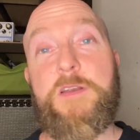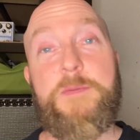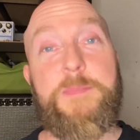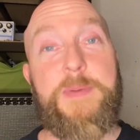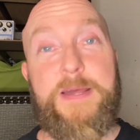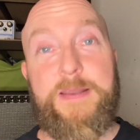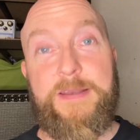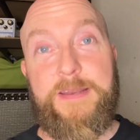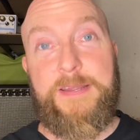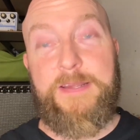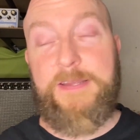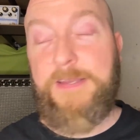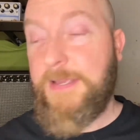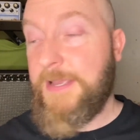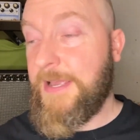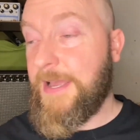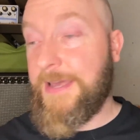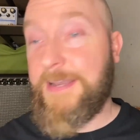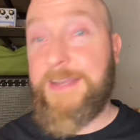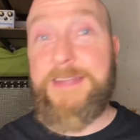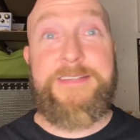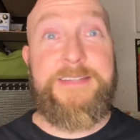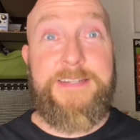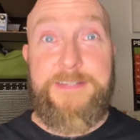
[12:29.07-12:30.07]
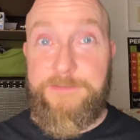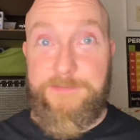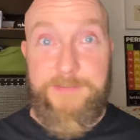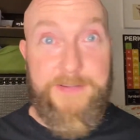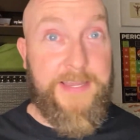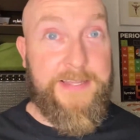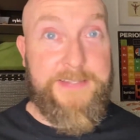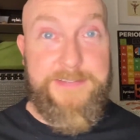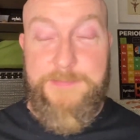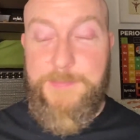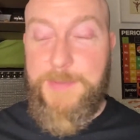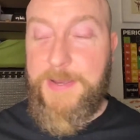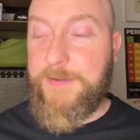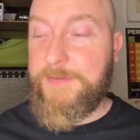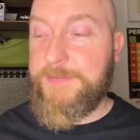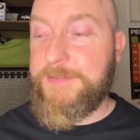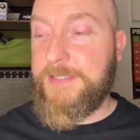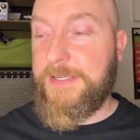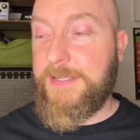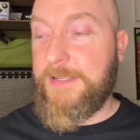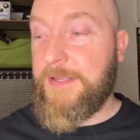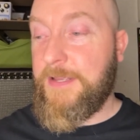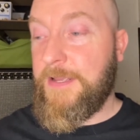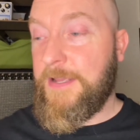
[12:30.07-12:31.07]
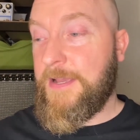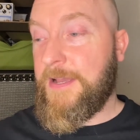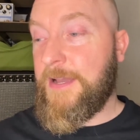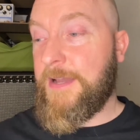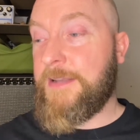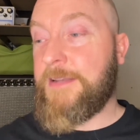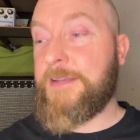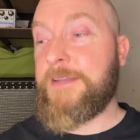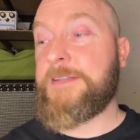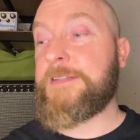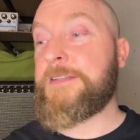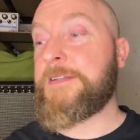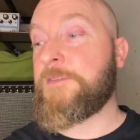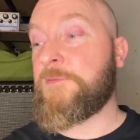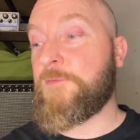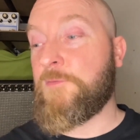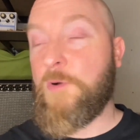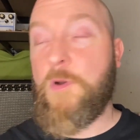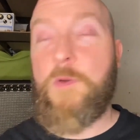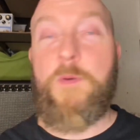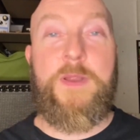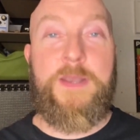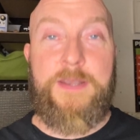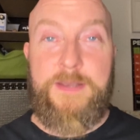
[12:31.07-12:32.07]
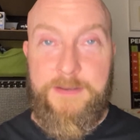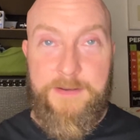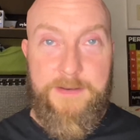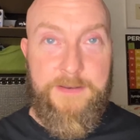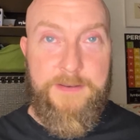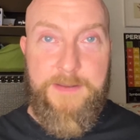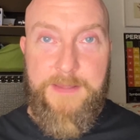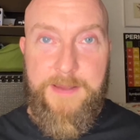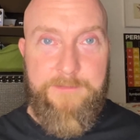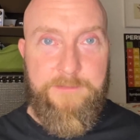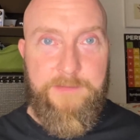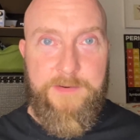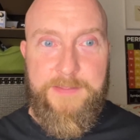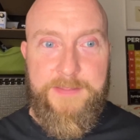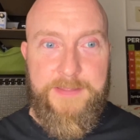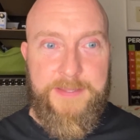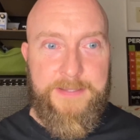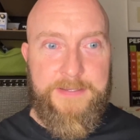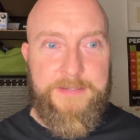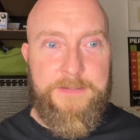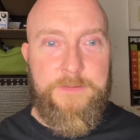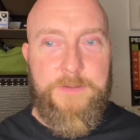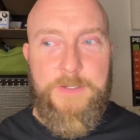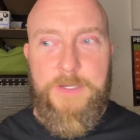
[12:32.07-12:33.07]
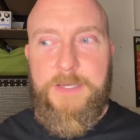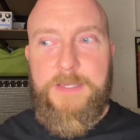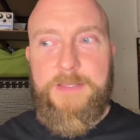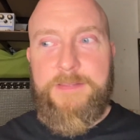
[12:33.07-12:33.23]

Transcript: about it. And I did forget about it, and it didn't ruin everything.